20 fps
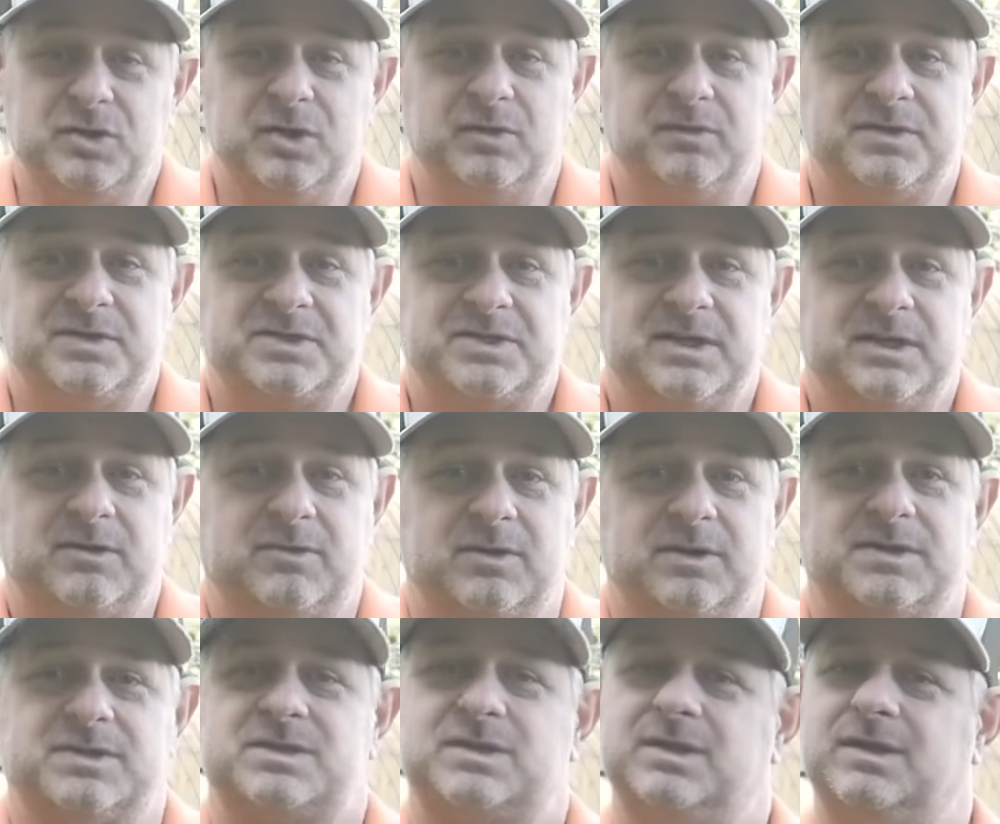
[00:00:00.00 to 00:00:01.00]
know the
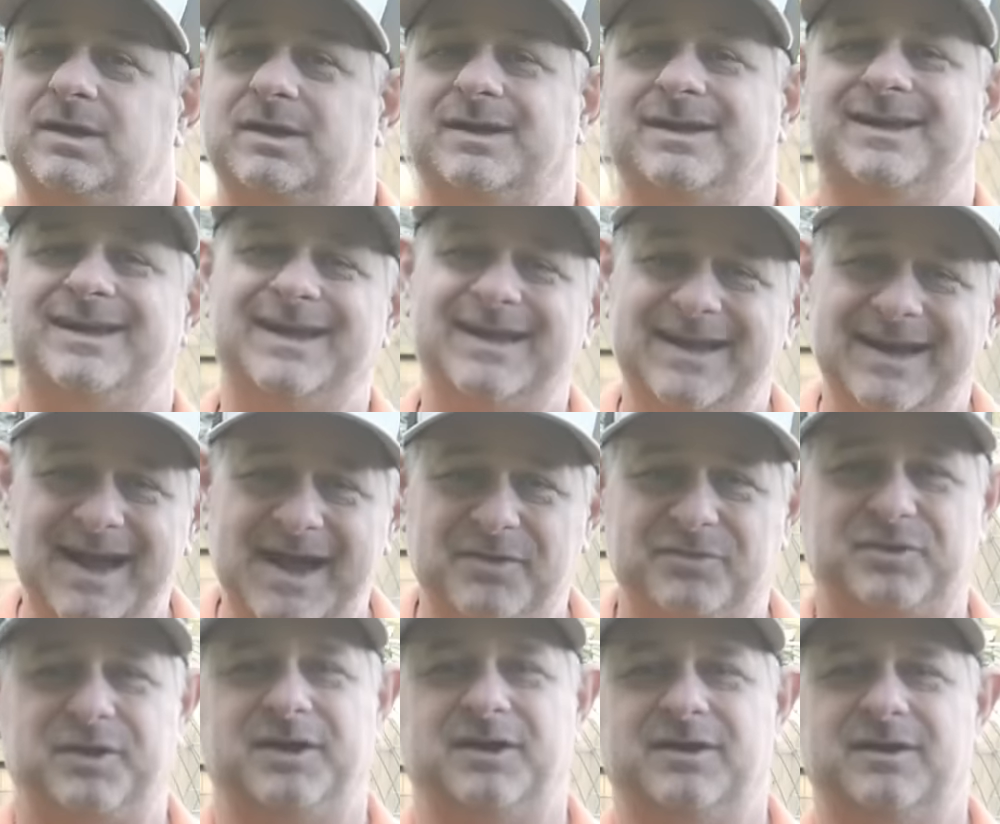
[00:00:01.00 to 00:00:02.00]
secrets. Get
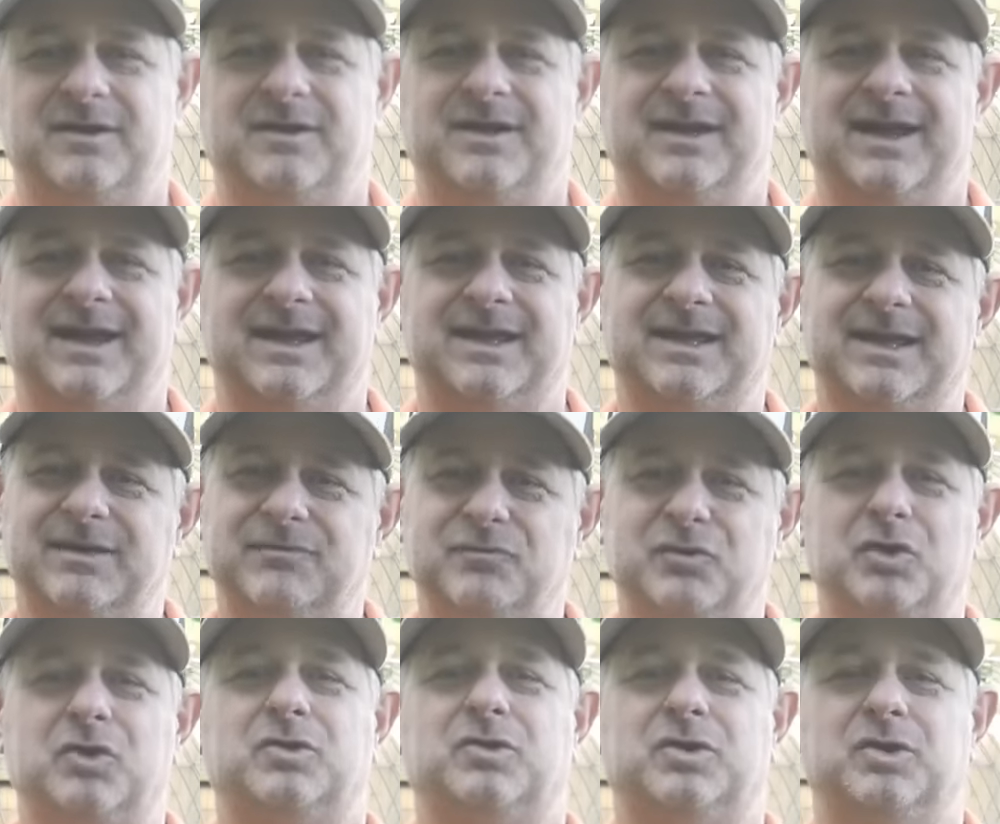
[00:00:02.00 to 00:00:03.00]
out there and give
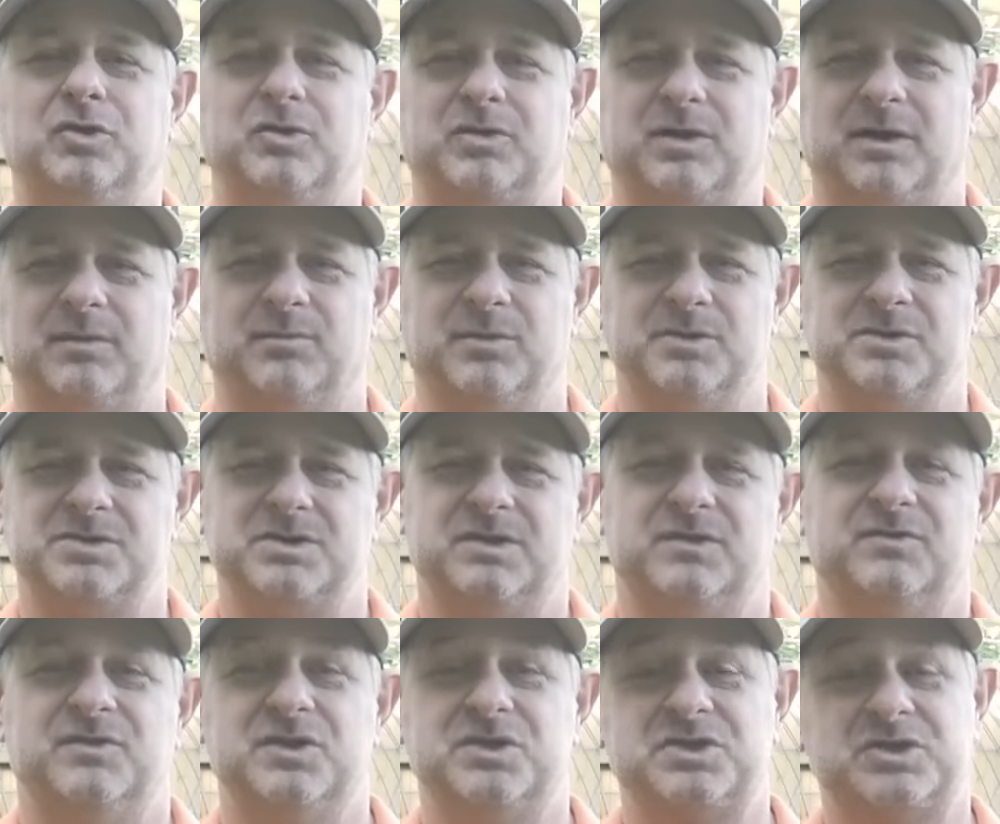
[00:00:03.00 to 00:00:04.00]
your cucumbers
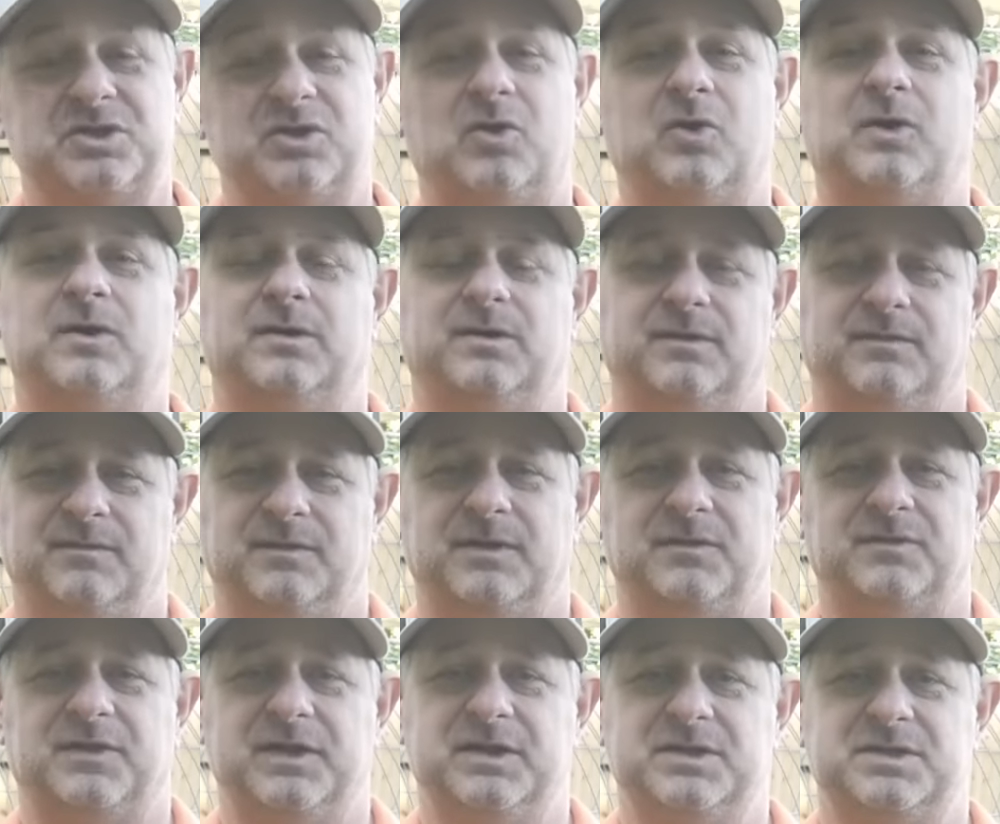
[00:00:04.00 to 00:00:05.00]
the start
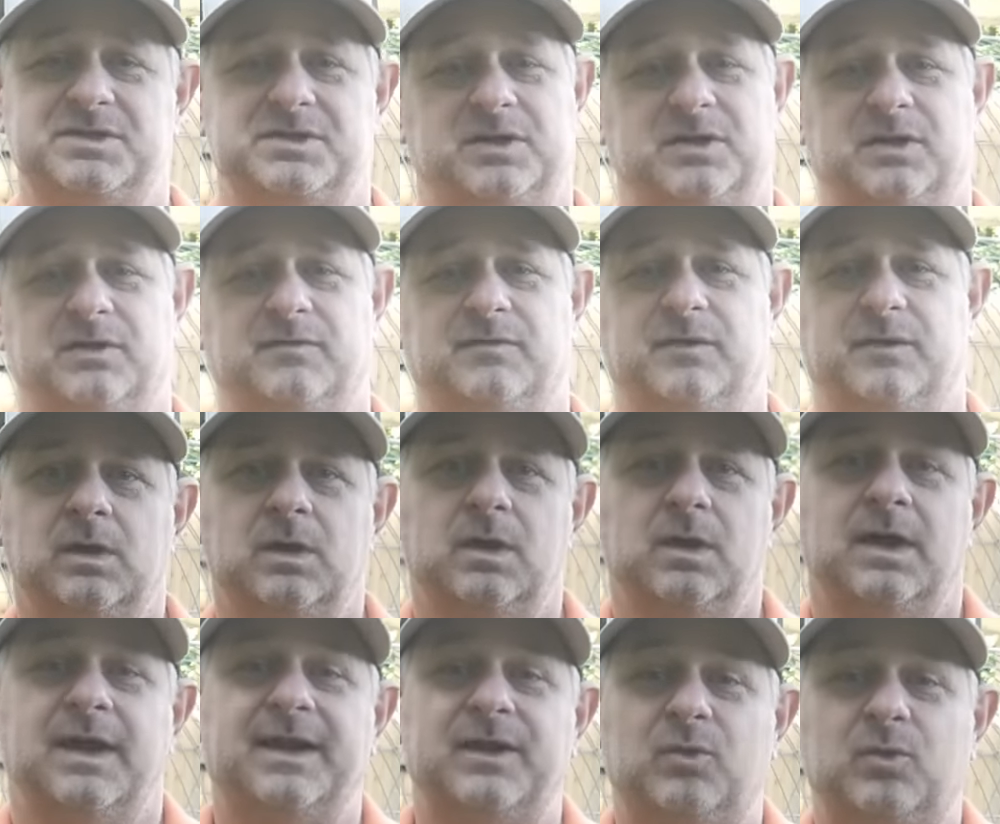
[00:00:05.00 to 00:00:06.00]
that they deserve.
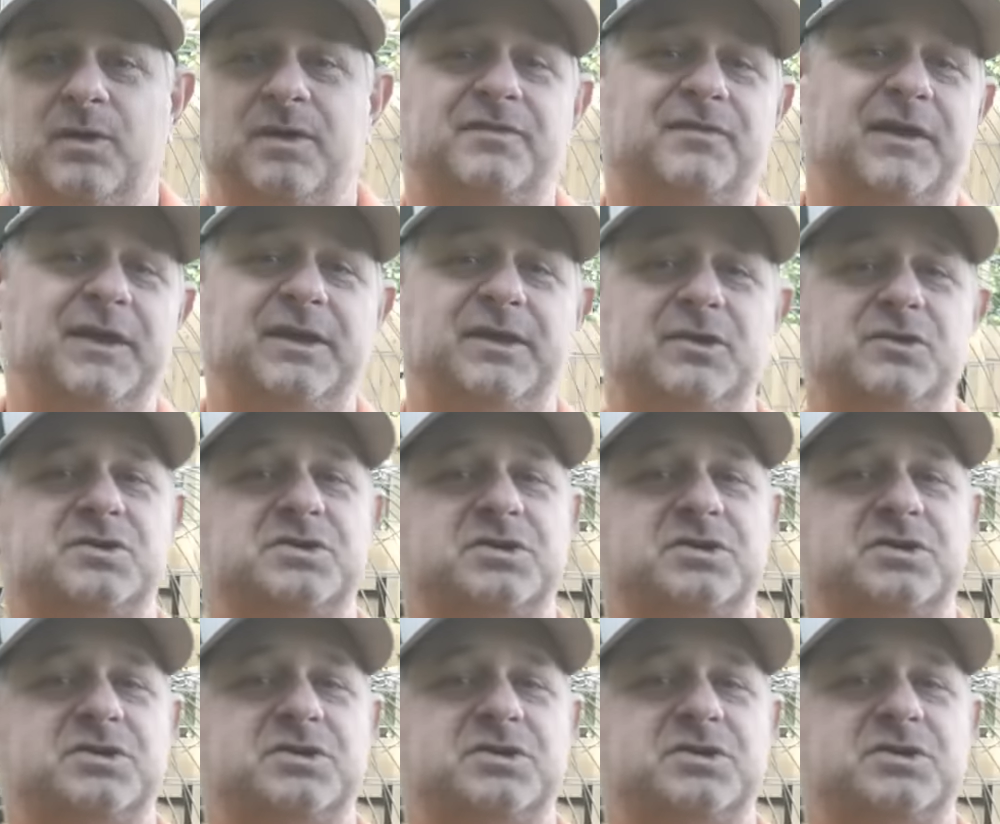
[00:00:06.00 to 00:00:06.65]
And I want to thank you